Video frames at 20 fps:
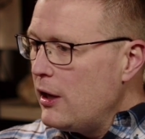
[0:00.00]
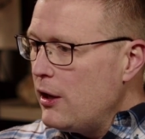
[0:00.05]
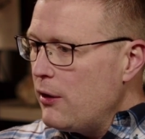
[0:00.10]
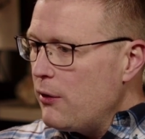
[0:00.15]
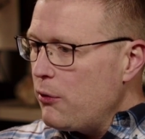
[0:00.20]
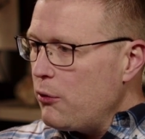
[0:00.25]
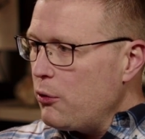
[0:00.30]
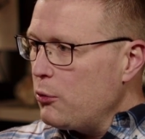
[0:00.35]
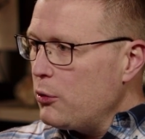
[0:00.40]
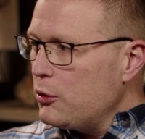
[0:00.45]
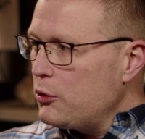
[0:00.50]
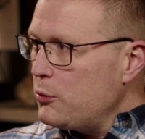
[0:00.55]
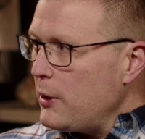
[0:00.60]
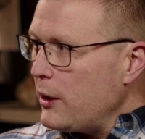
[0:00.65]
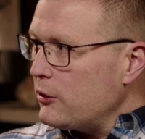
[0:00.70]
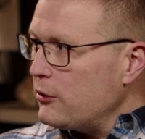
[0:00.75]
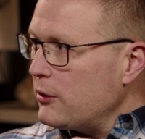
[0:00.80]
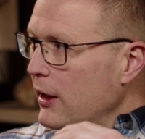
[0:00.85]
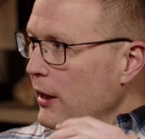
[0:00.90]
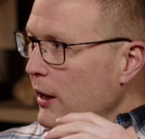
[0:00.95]
through which we
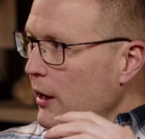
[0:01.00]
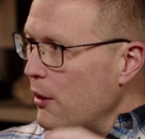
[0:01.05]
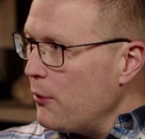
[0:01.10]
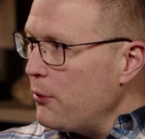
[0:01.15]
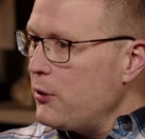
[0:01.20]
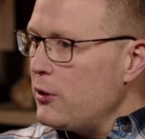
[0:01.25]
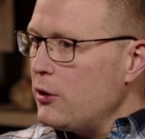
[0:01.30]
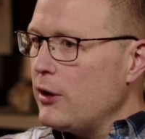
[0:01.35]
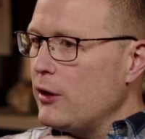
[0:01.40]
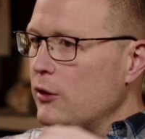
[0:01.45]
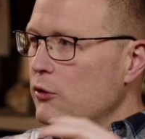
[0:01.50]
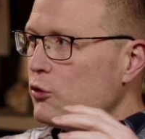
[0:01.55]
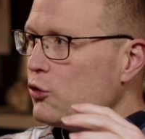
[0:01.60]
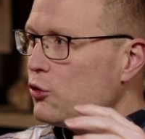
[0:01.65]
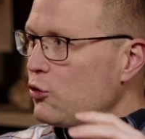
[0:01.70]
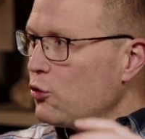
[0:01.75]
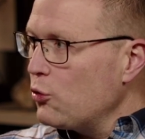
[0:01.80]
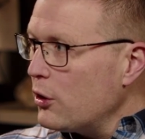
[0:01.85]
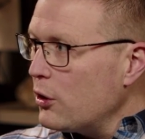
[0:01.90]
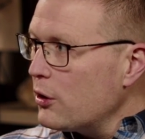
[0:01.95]
actually get healthier and
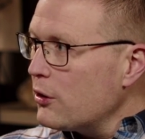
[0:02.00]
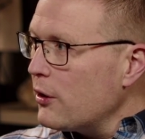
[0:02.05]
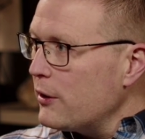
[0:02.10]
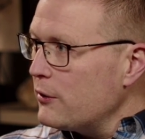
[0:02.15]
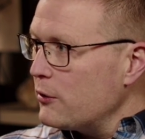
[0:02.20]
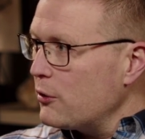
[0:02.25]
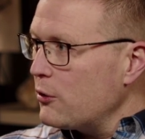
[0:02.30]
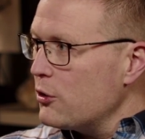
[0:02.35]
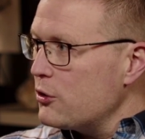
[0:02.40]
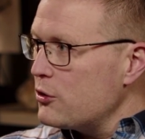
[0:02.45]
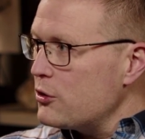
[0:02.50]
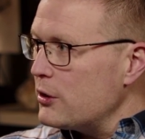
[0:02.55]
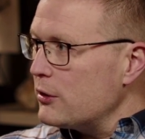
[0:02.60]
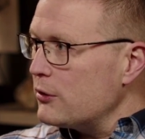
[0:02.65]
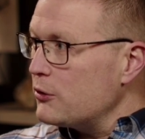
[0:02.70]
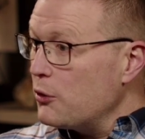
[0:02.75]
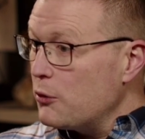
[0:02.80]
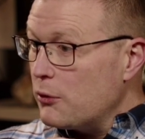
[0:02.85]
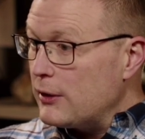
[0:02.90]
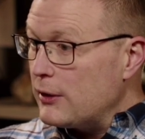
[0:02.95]
stronger as a Christian. So